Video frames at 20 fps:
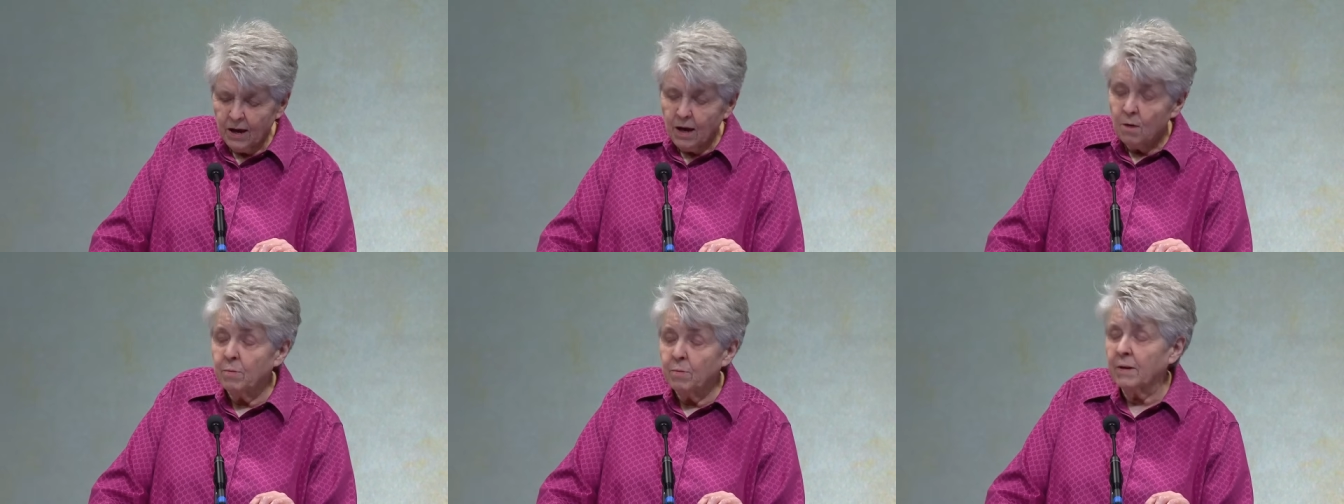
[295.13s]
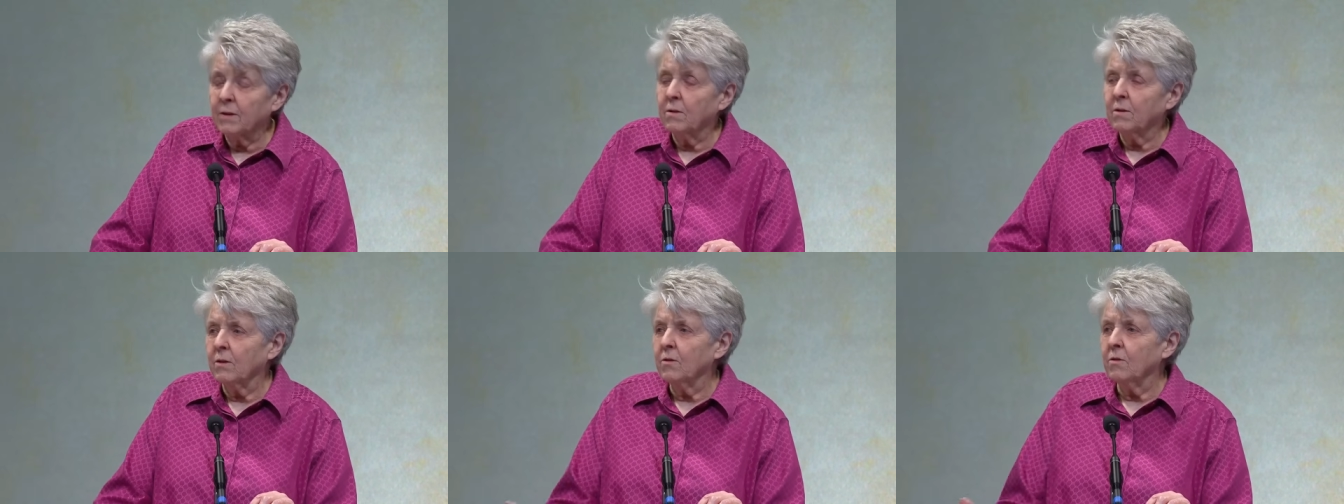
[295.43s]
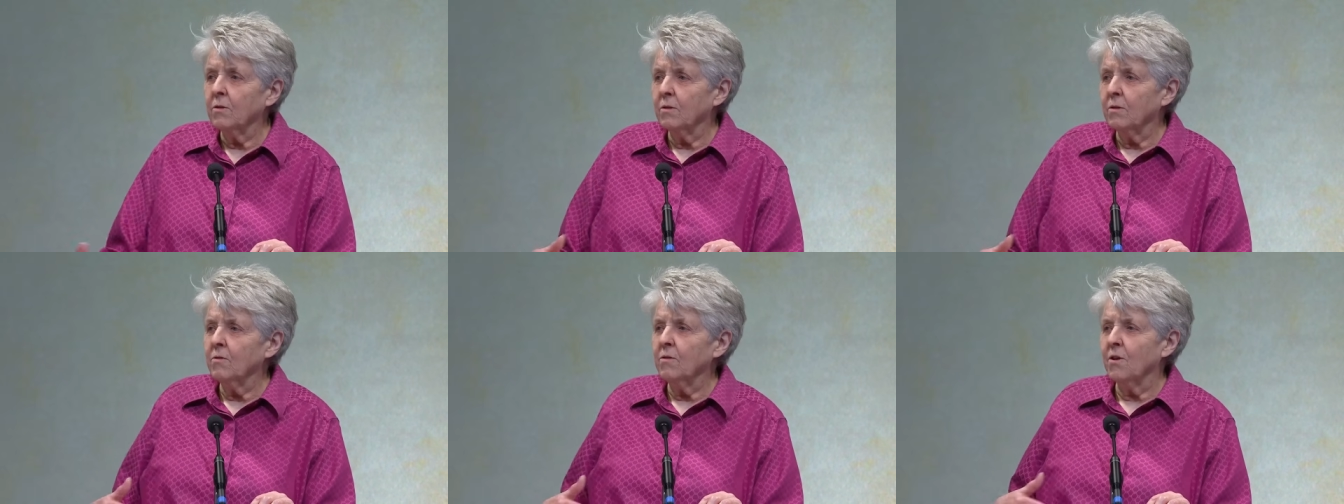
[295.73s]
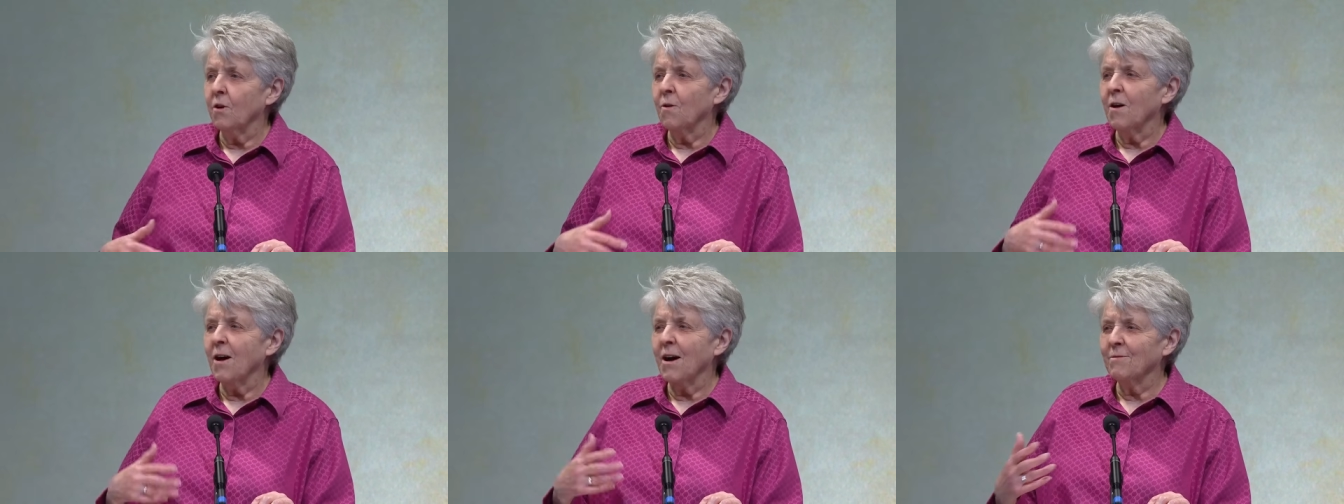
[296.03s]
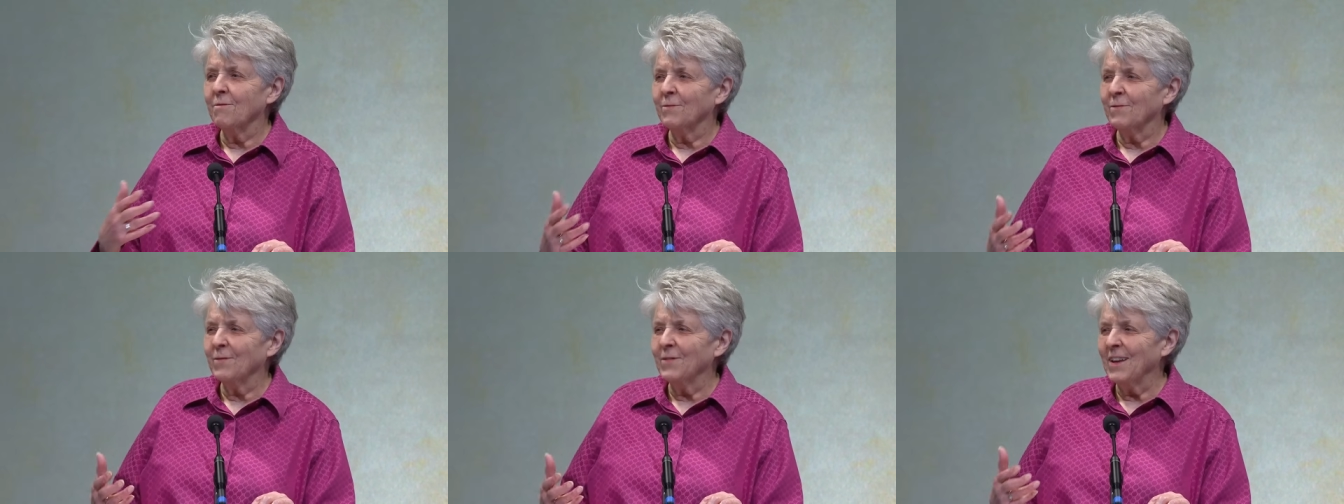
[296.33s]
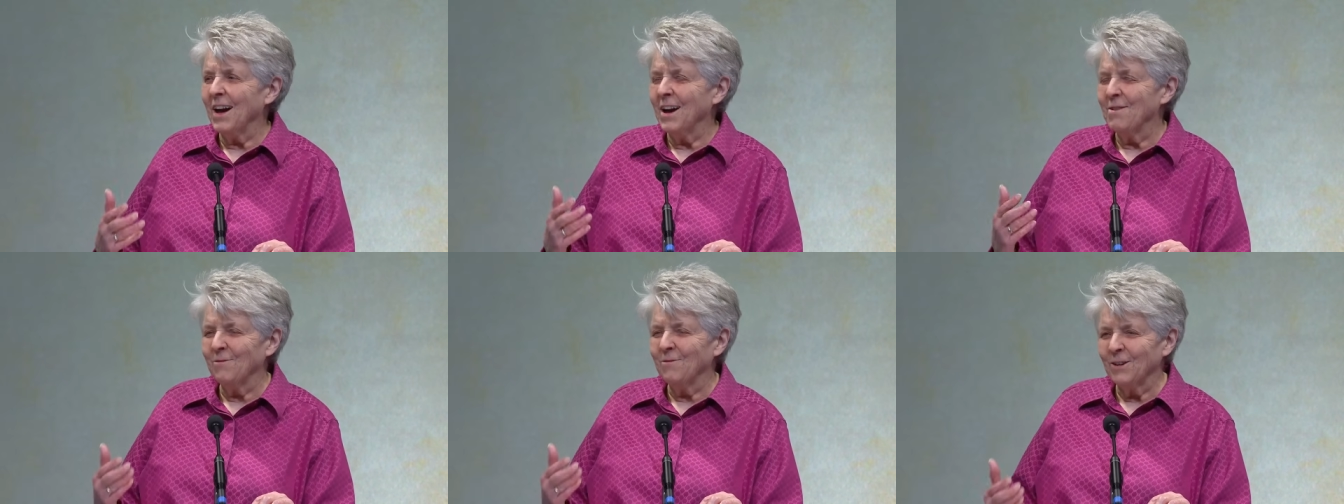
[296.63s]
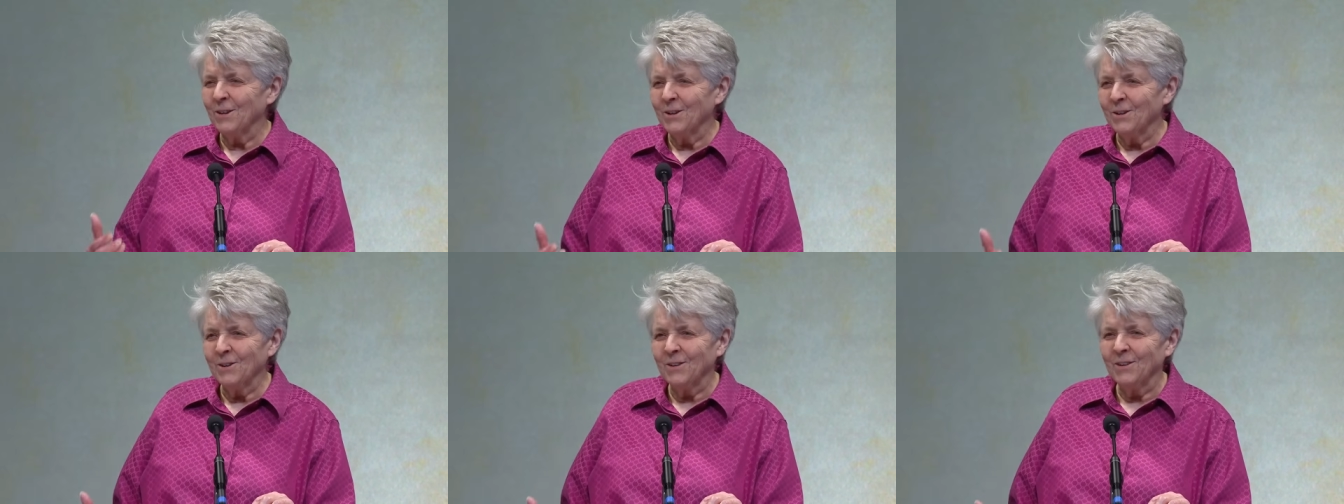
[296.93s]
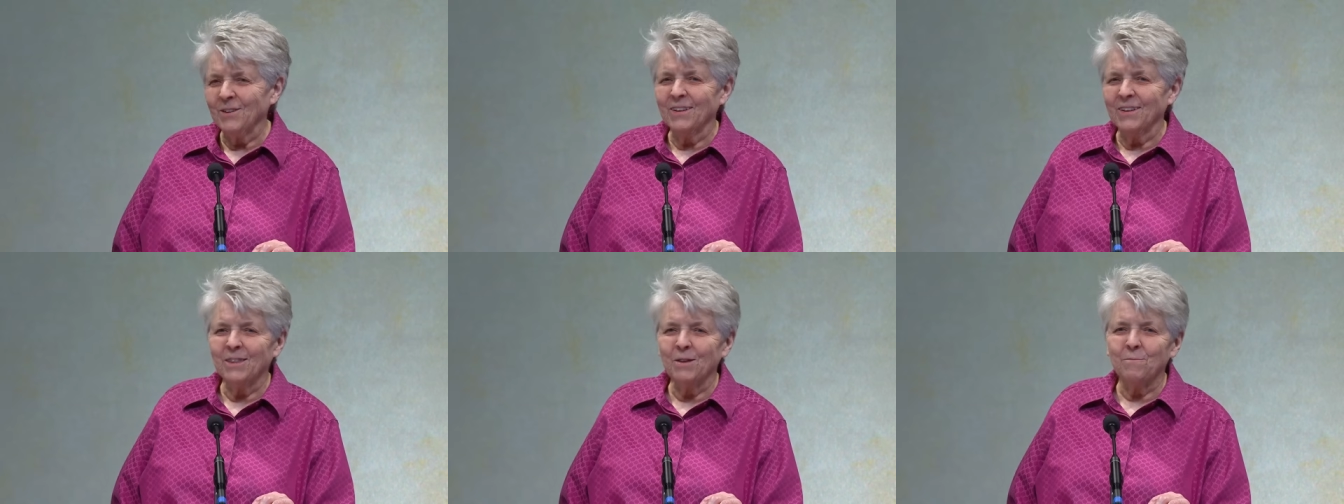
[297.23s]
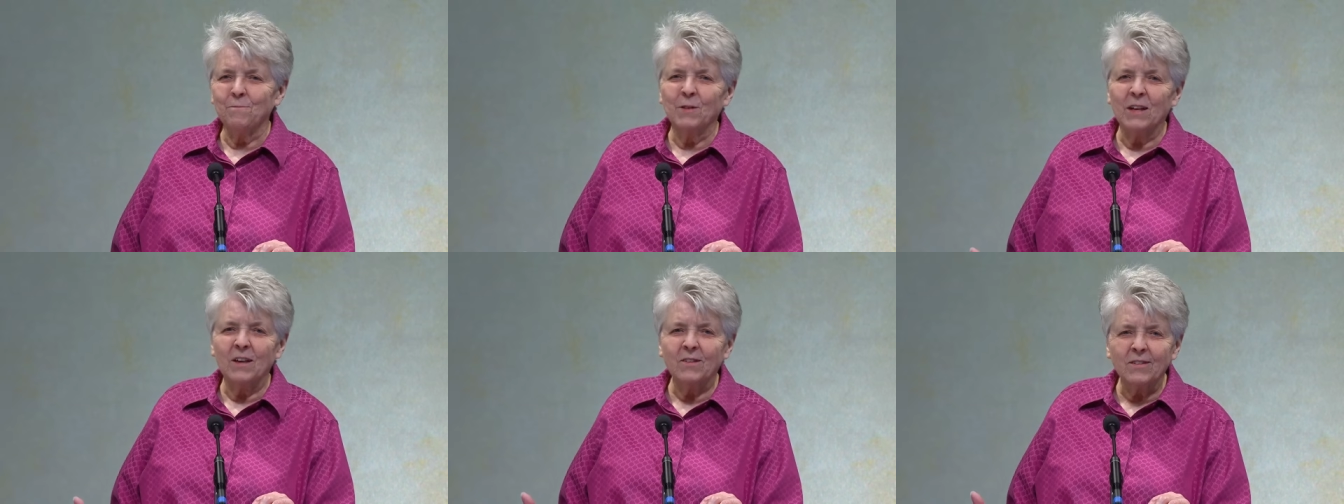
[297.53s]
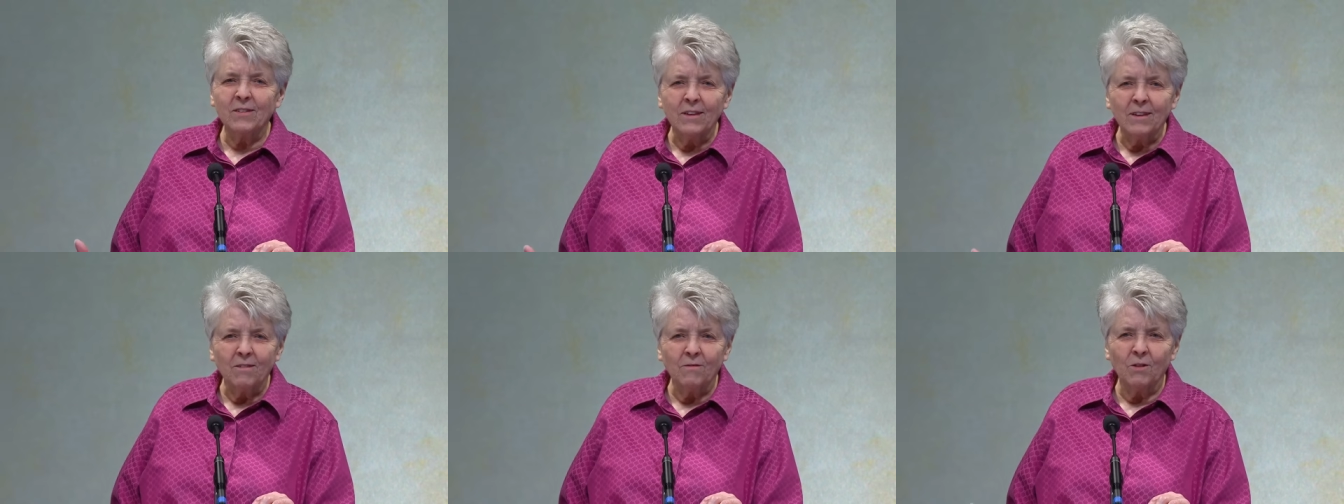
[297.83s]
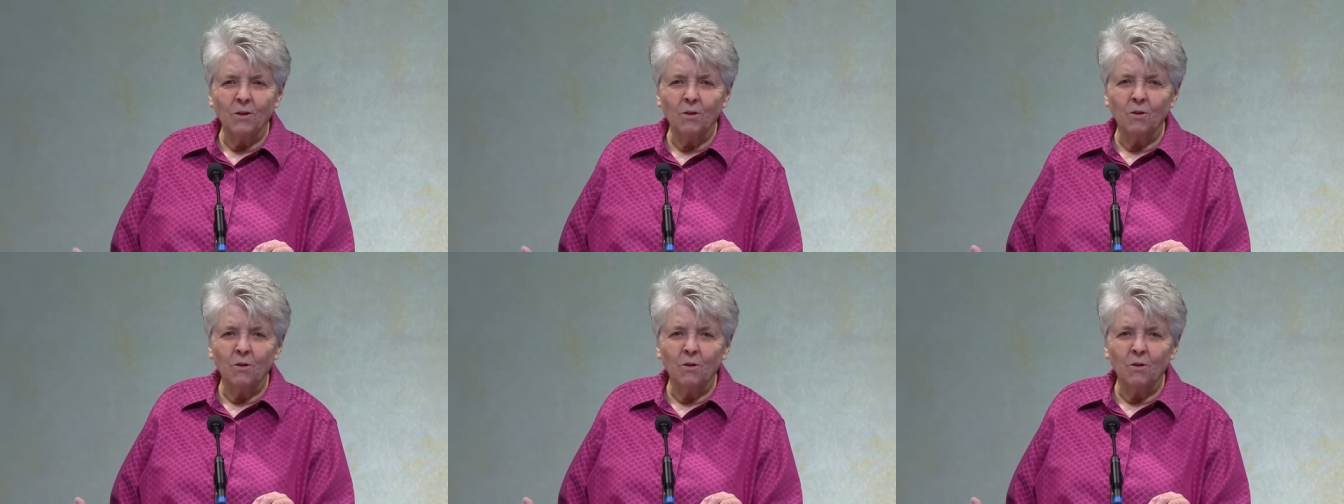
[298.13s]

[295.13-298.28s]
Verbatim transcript: But, you know, I've, I've learned the blessing of the